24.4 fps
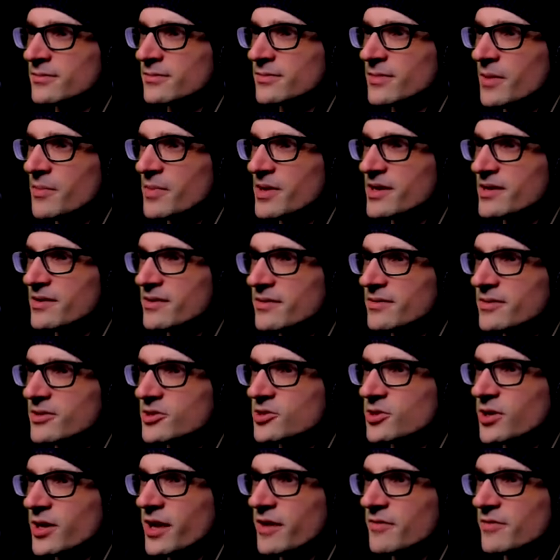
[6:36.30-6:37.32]
I mean,
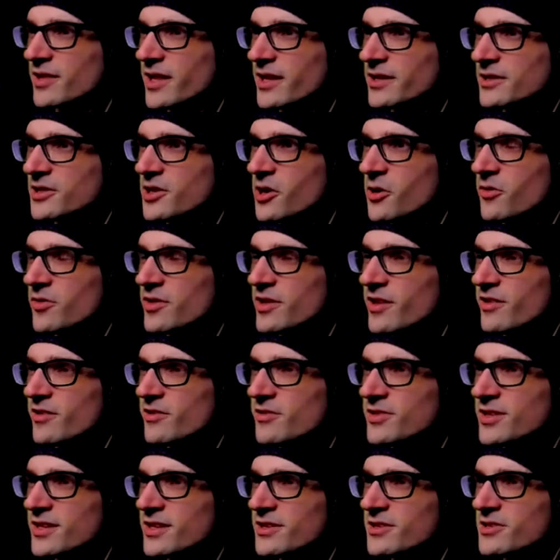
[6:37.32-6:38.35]
should I have let go the
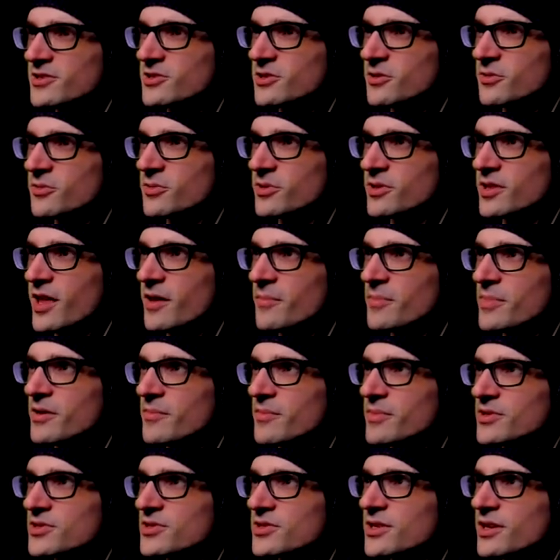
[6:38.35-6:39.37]
other things, or would that be a
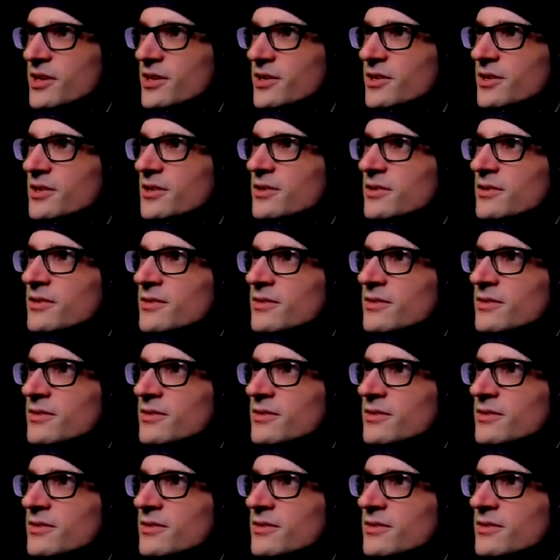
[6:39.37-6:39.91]
mistake?